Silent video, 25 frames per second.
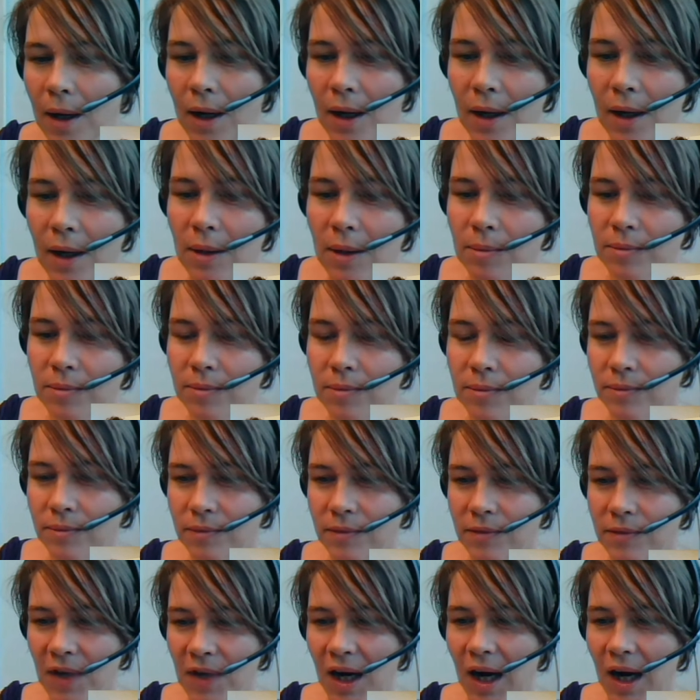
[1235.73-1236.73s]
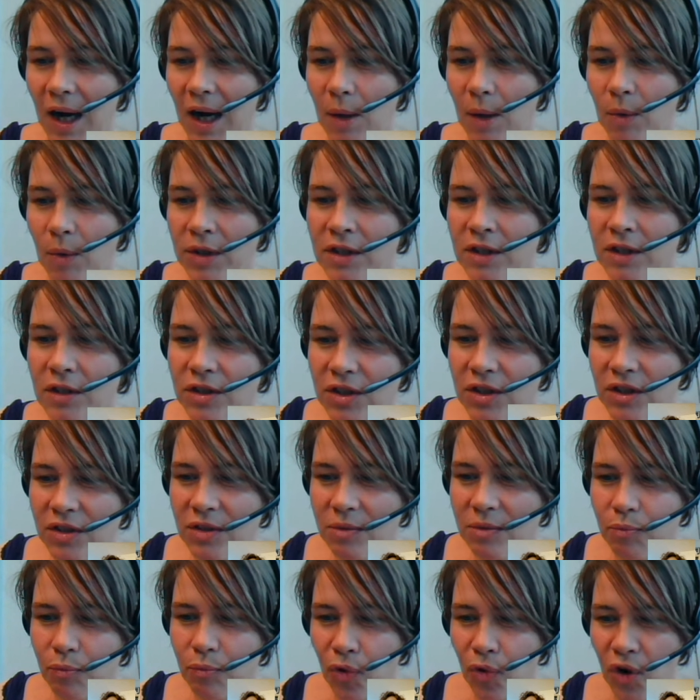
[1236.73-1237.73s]
I wanted to
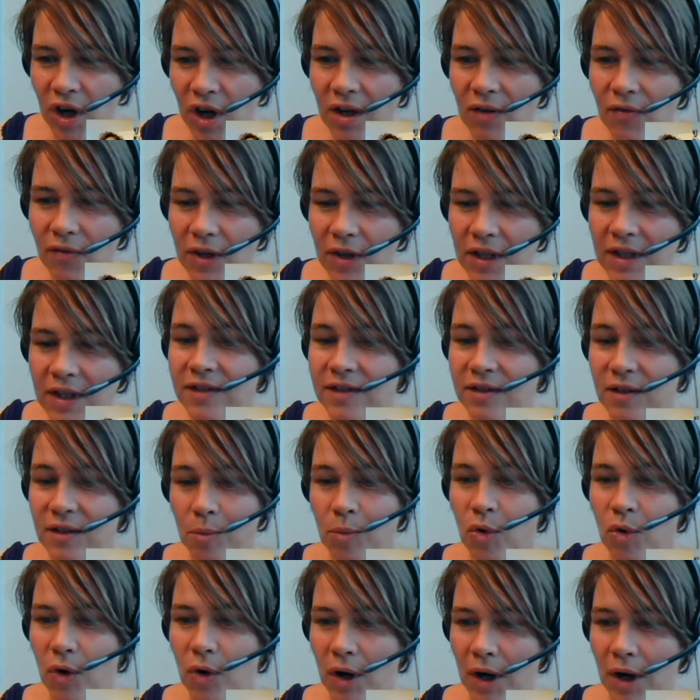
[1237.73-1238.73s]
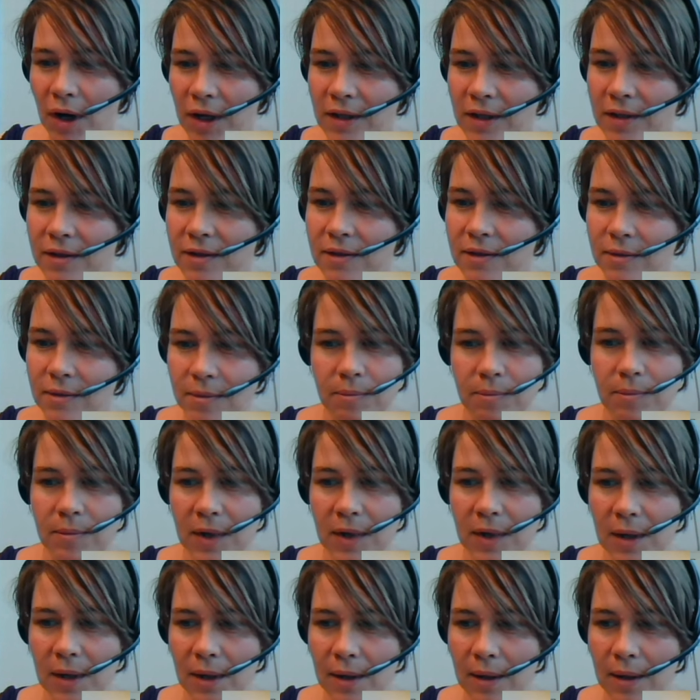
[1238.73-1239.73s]
just briefly summarize
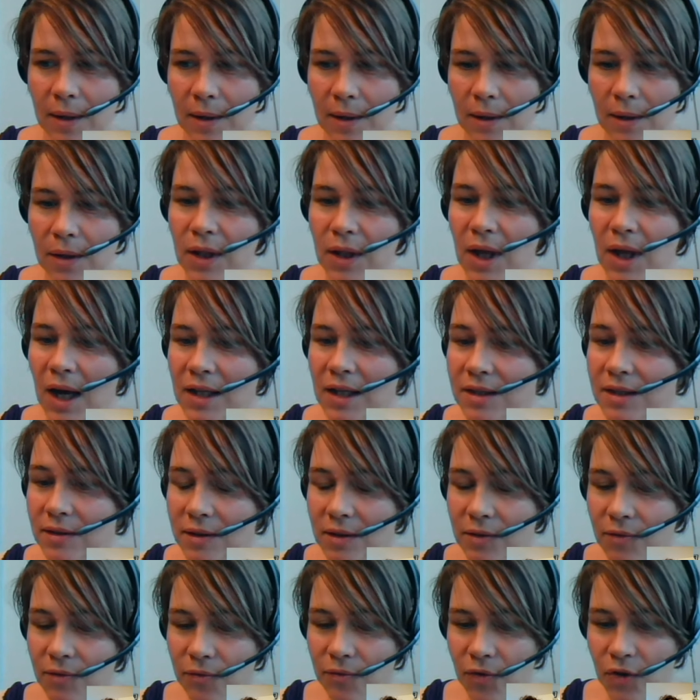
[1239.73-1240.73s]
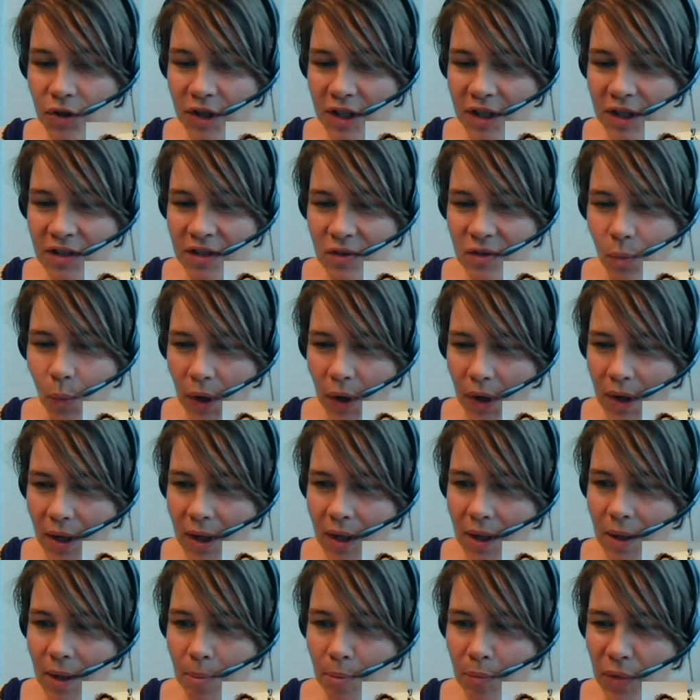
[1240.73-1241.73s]
that for this
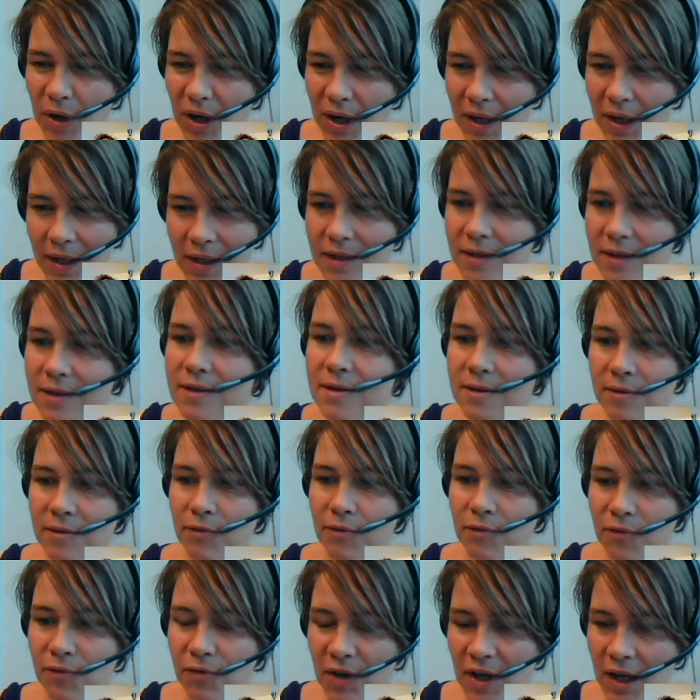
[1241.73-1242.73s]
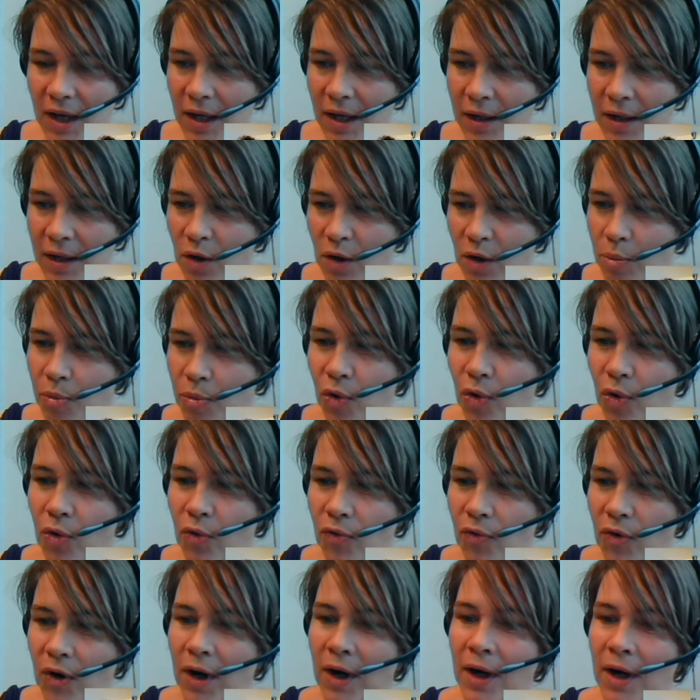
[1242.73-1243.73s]
week, please fill in your
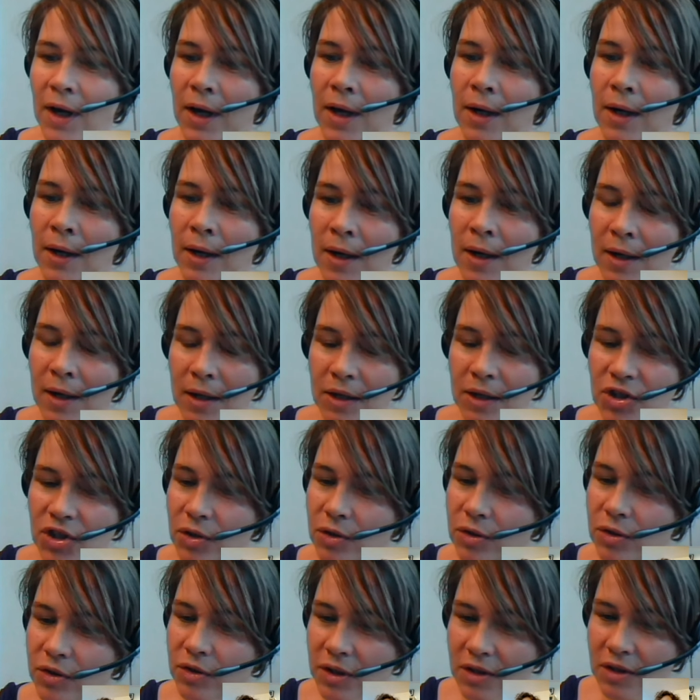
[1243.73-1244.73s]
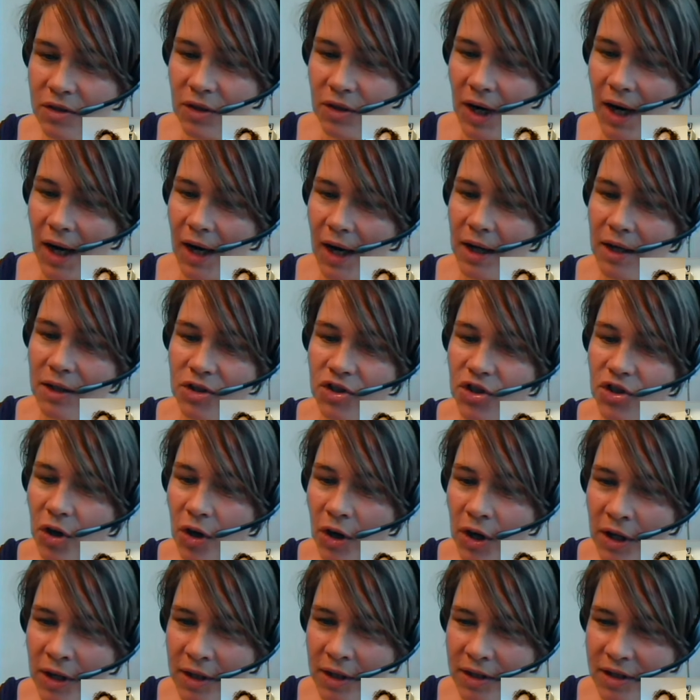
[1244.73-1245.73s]
profile, choose a track,
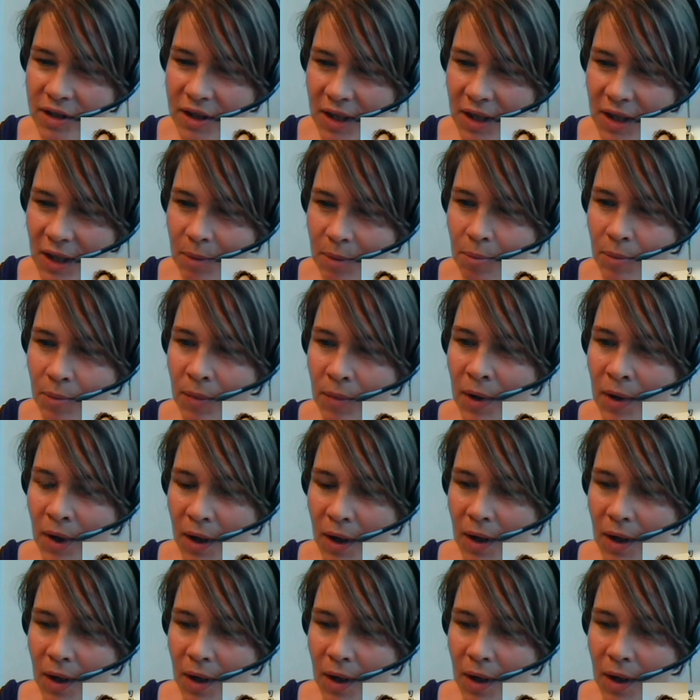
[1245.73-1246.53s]
join a team.